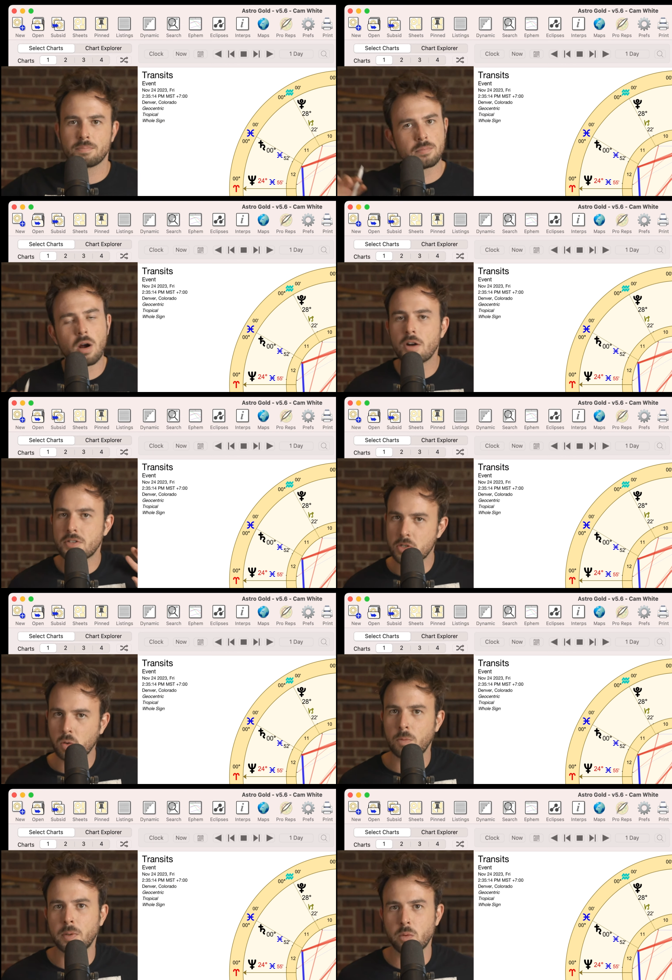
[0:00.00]
mars and
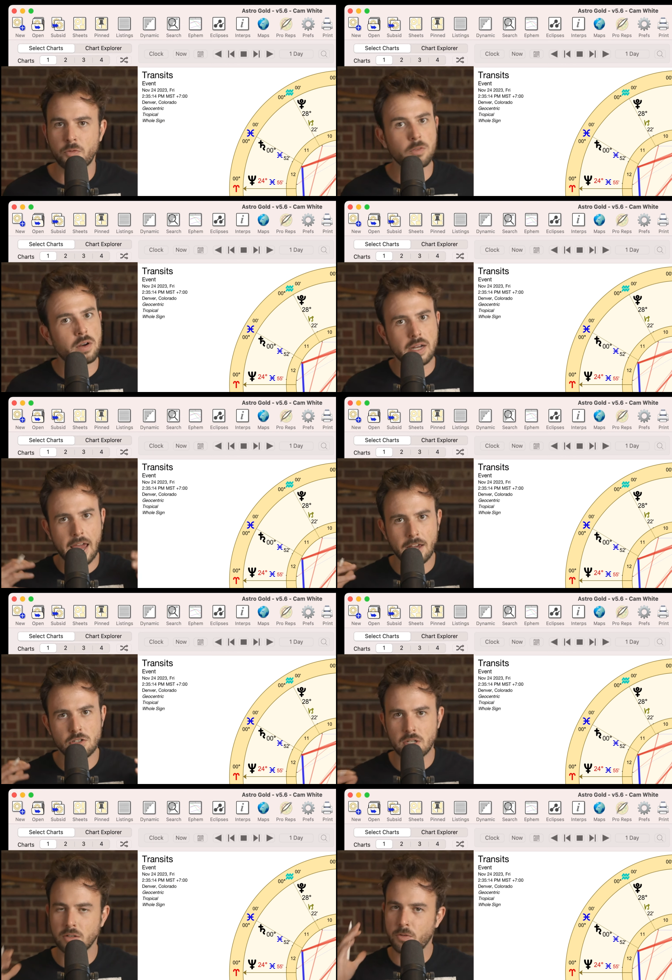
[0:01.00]
scorpio will feel very
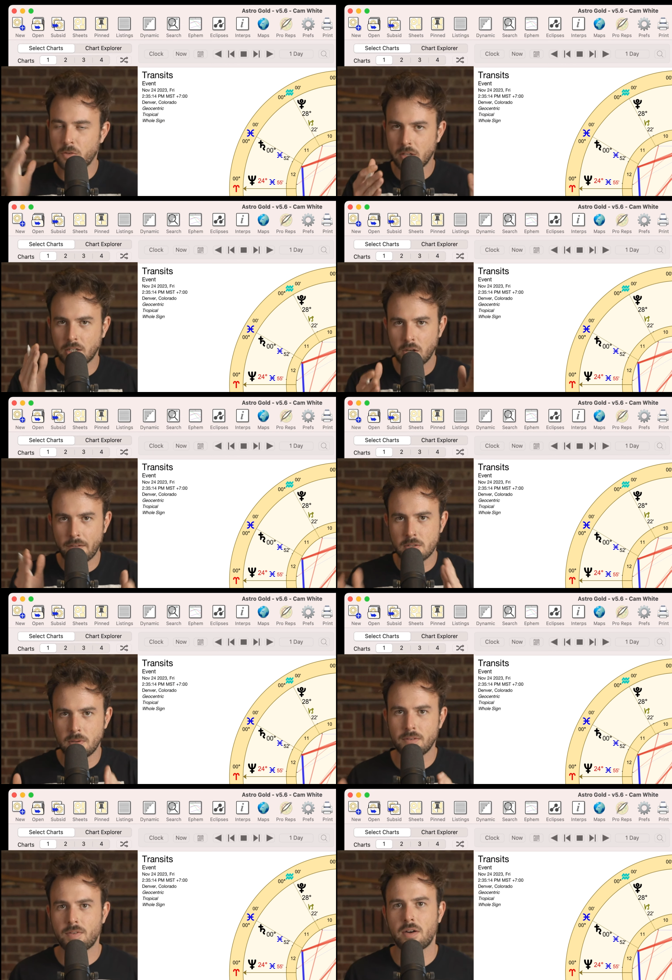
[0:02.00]
anxious and you'll feel like you have to
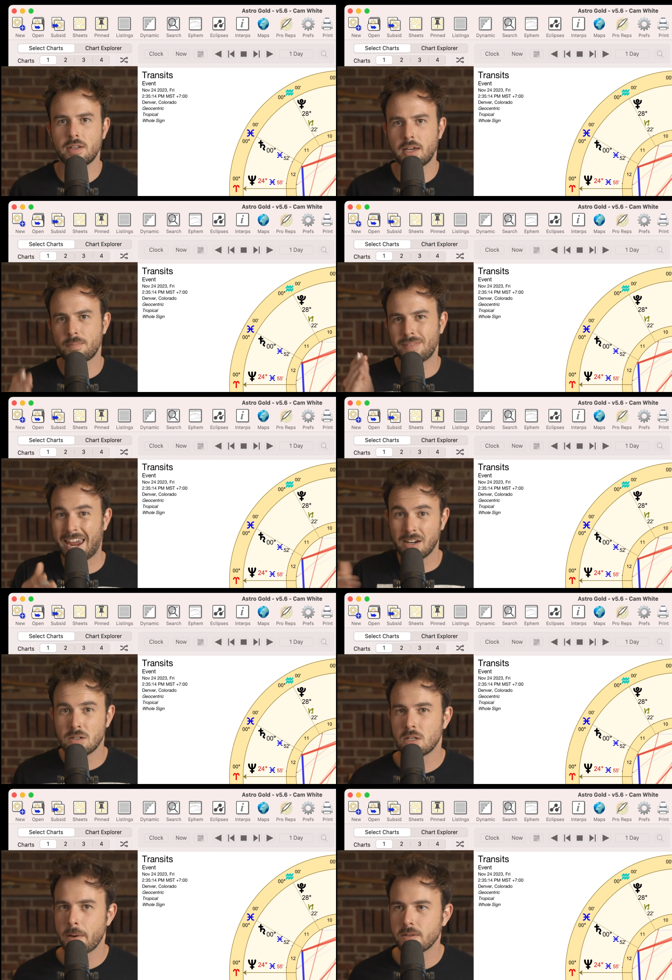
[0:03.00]
be very like
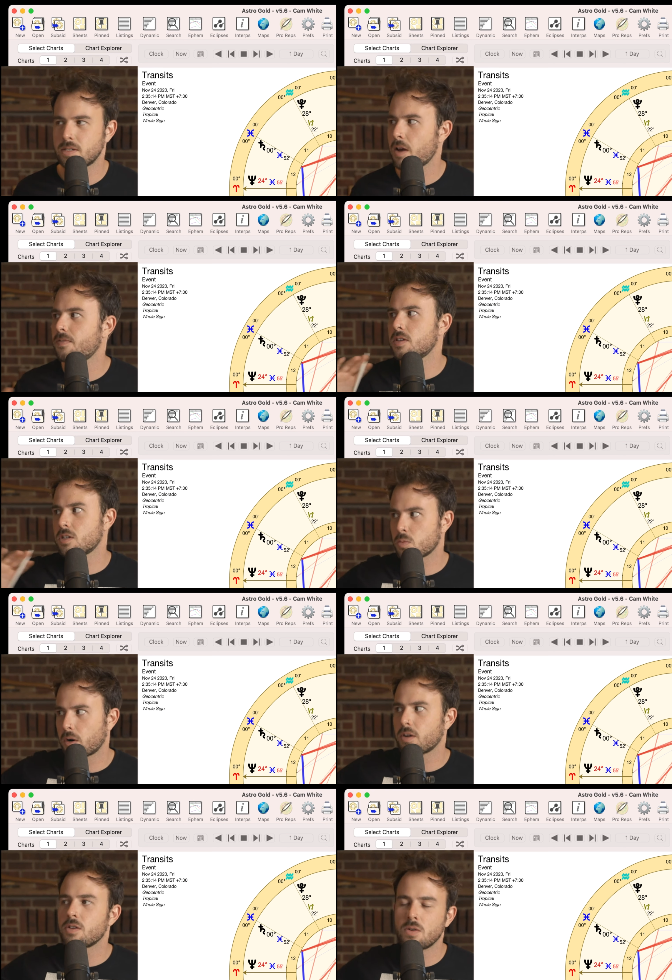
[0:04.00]
anal about stuff this is
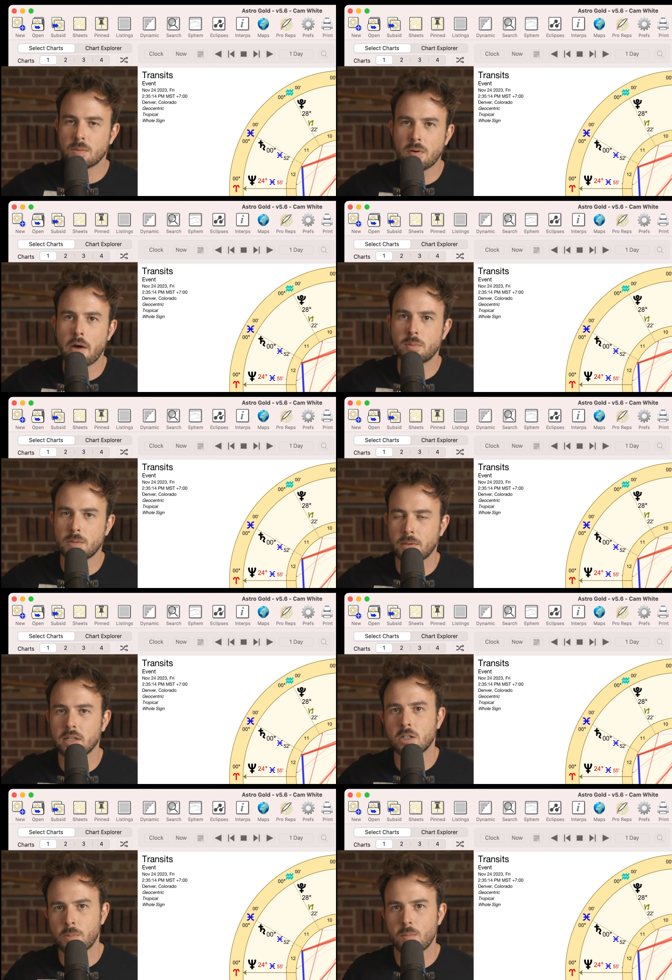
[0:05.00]
where you can probably be
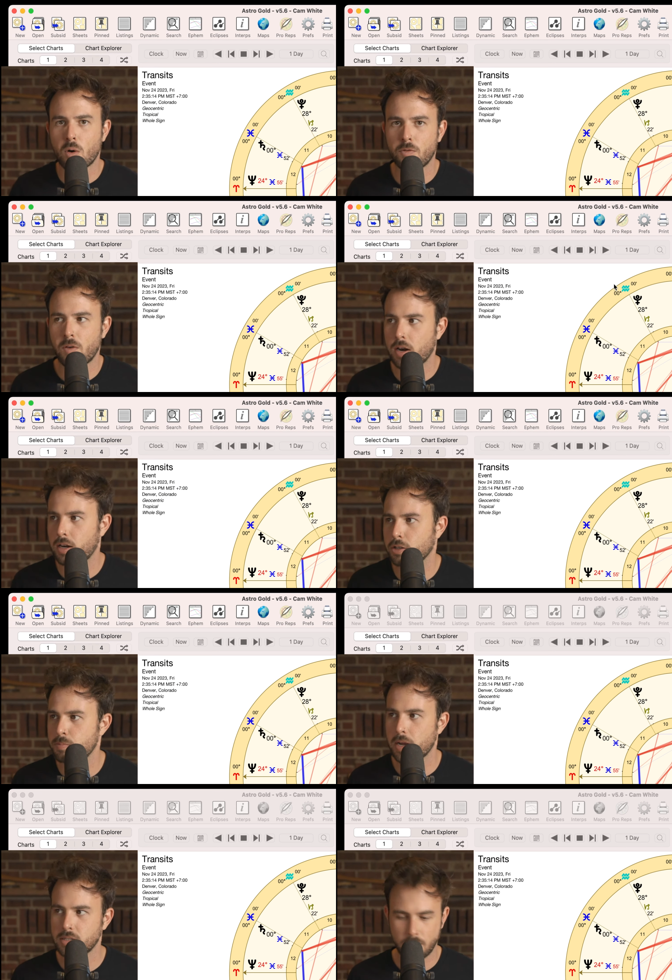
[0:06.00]
a little bit more fun and
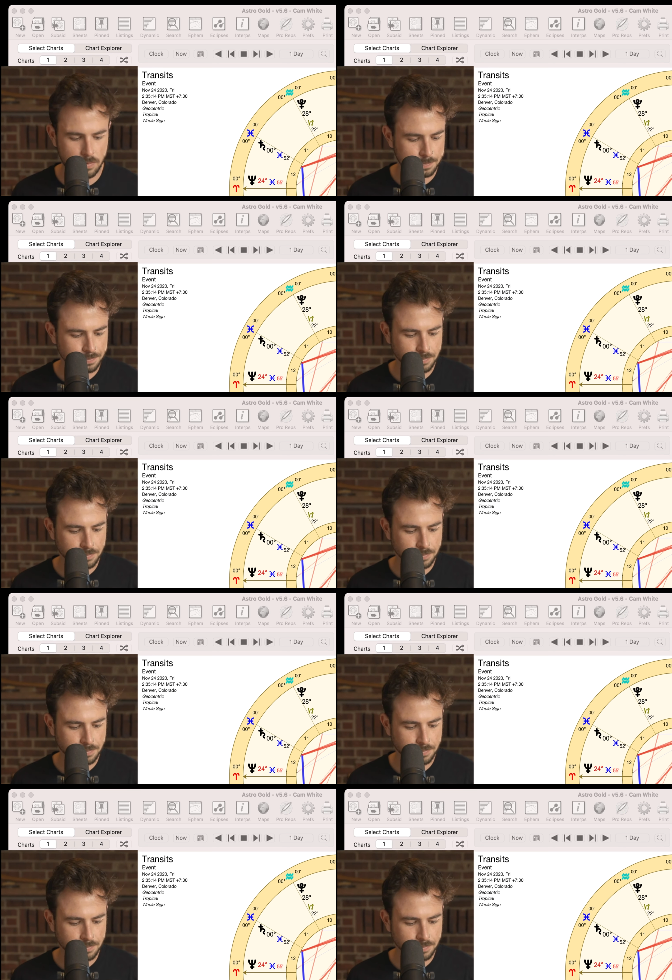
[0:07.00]
expressive